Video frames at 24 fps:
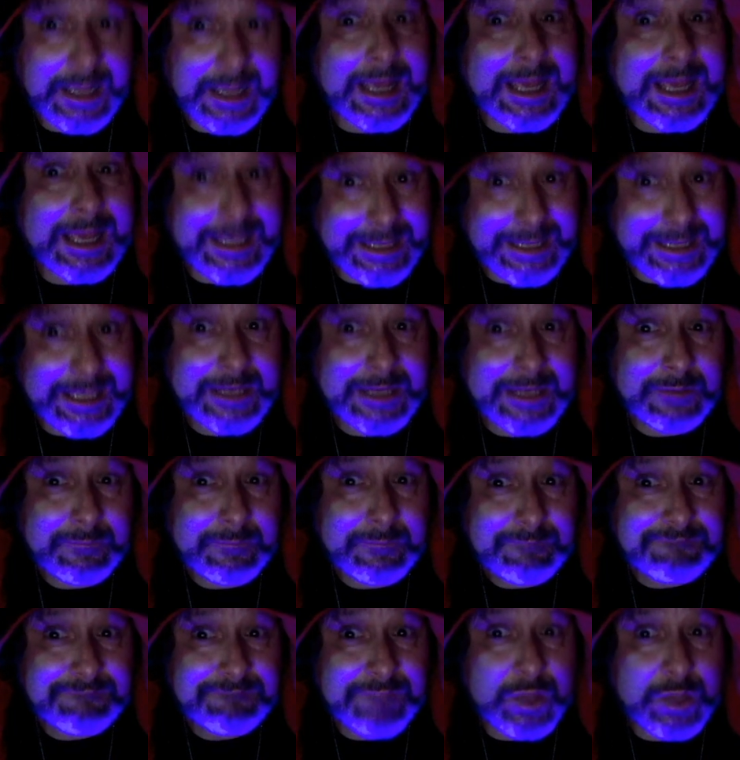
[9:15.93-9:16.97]
And then
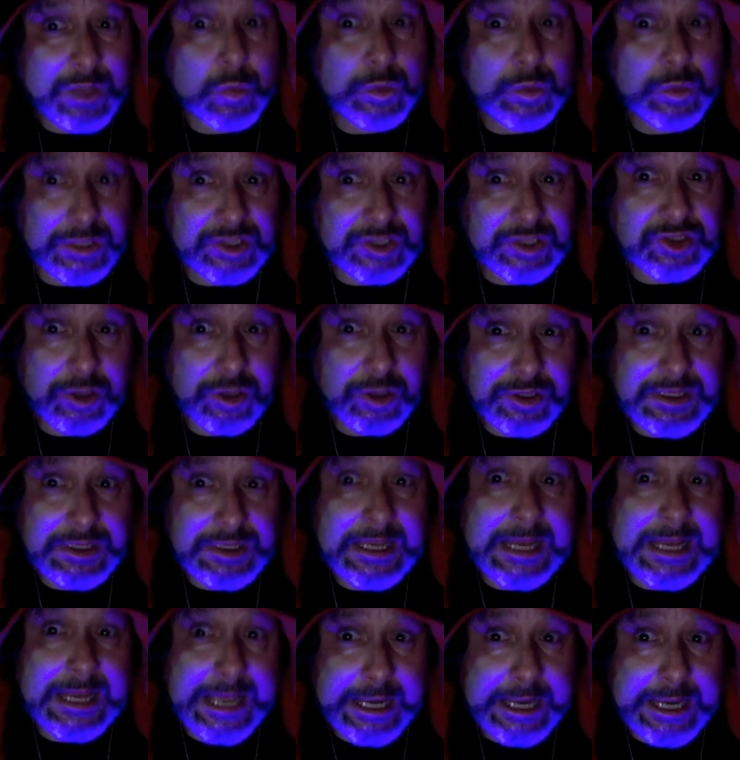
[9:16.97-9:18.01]
when they start to get
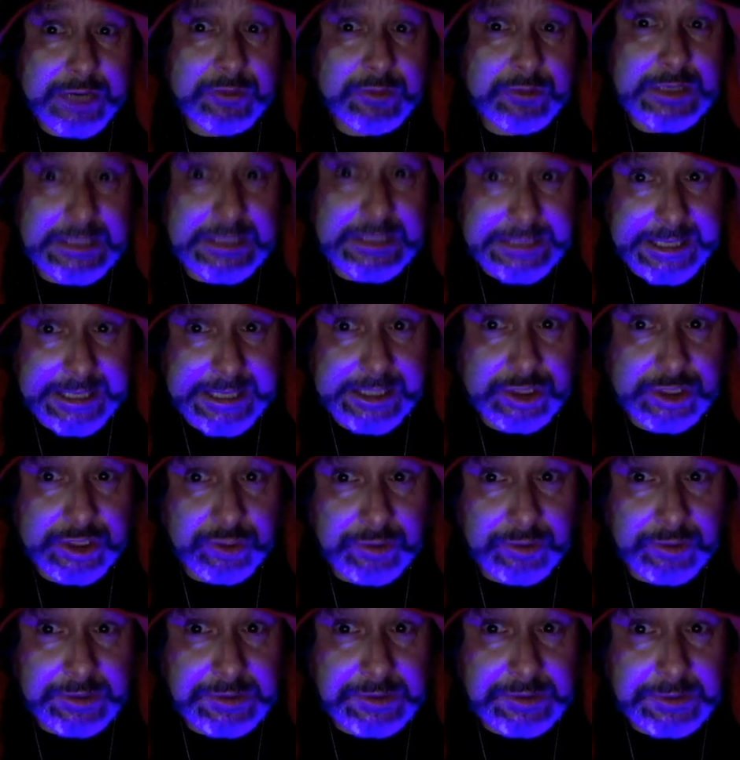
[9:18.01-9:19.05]
angry and
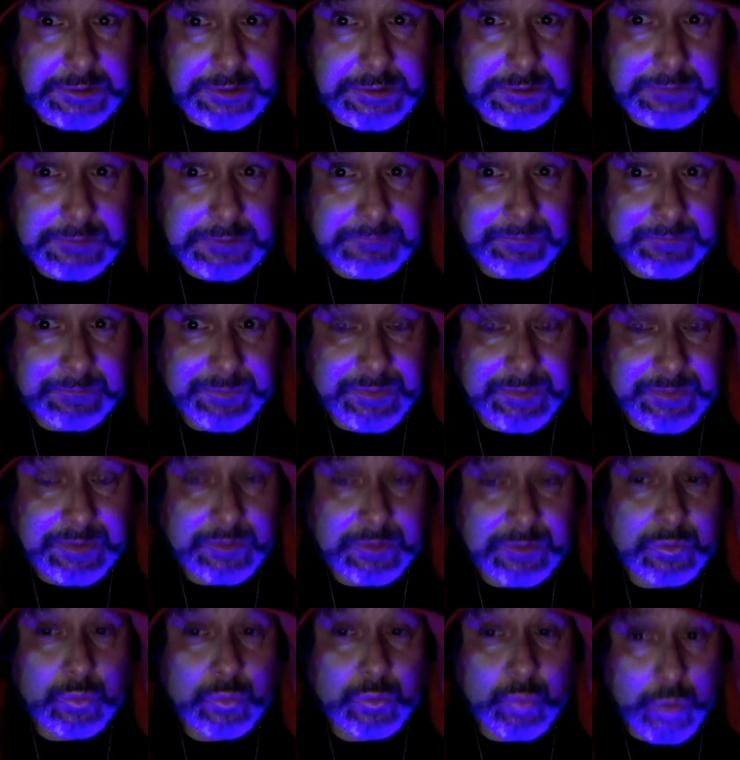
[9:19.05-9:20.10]
dangerous,
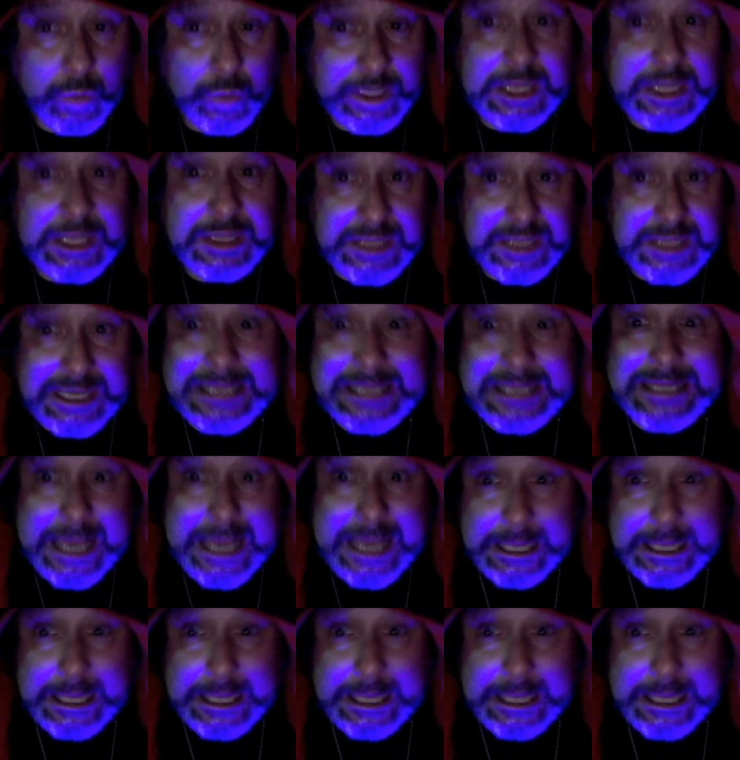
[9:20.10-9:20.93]
what do you think then?